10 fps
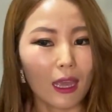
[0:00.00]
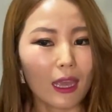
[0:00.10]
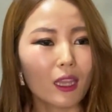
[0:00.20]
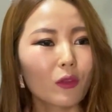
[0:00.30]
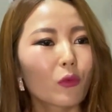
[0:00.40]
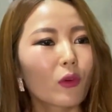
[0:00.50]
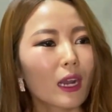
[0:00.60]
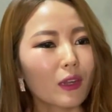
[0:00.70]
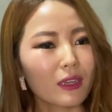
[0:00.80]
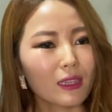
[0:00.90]
And what
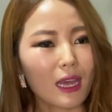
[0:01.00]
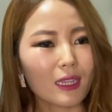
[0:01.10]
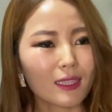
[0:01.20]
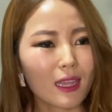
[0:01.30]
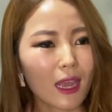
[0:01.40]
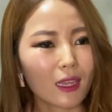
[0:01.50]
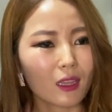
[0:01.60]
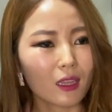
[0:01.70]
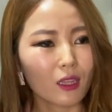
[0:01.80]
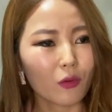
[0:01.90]
I realized that,
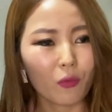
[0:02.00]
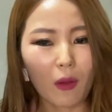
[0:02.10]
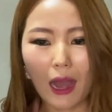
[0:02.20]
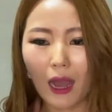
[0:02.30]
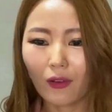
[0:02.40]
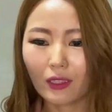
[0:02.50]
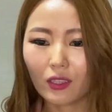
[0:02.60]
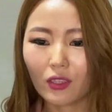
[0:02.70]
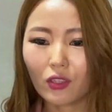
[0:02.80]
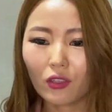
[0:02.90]
wow, it's
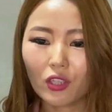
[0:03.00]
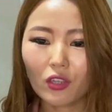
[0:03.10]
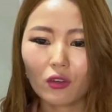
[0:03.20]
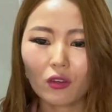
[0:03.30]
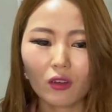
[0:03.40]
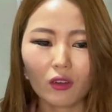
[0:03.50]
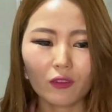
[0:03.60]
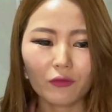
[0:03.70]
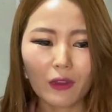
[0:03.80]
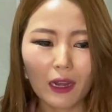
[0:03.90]
a, such a
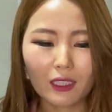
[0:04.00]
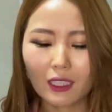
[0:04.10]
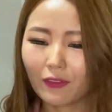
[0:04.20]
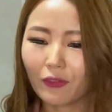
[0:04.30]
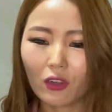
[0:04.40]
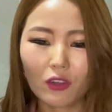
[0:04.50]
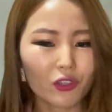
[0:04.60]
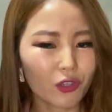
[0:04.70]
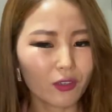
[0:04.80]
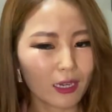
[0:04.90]
very difficult
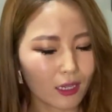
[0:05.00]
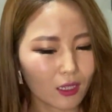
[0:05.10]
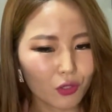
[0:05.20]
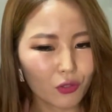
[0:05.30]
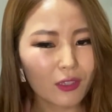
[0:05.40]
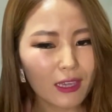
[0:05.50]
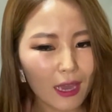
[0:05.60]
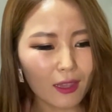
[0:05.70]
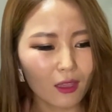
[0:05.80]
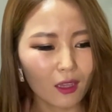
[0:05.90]
journey to
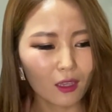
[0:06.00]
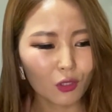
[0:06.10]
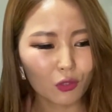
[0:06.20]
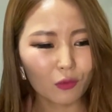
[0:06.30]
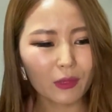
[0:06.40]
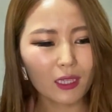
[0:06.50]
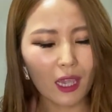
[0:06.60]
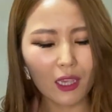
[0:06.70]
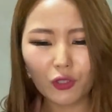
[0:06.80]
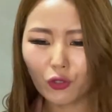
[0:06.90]
get to be
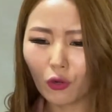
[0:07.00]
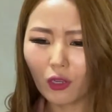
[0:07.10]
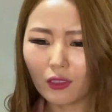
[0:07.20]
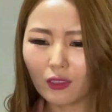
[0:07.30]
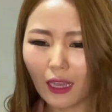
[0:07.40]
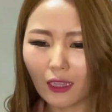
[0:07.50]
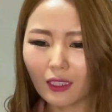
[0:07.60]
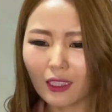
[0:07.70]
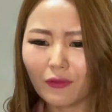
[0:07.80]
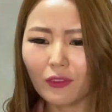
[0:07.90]
enjoyed
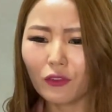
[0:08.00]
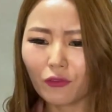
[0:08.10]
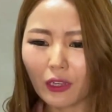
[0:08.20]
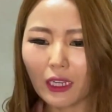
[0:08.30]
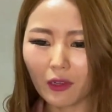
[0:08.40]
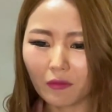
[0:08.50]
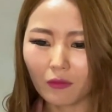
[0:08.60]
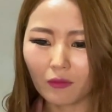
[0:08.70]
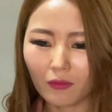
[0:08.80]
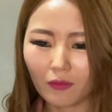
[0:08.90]
that given freedom.
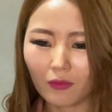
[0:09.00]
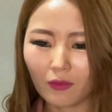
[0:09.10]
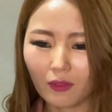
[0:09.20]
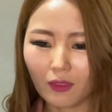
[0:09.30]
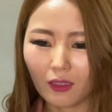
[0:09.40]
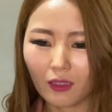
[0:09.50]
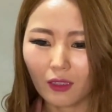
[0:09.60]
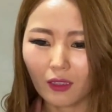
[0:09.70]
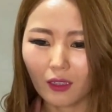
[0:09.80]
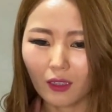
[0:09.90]
Mm-hmm.
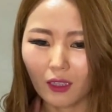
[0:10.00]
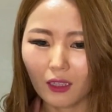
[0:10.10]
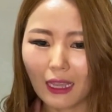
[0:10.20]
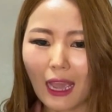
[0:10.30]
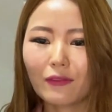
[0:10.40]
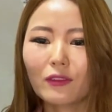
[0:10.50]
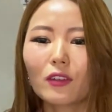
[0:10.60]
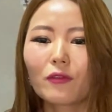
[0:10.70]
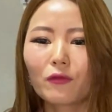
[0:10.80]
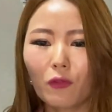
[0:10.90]
After yeah.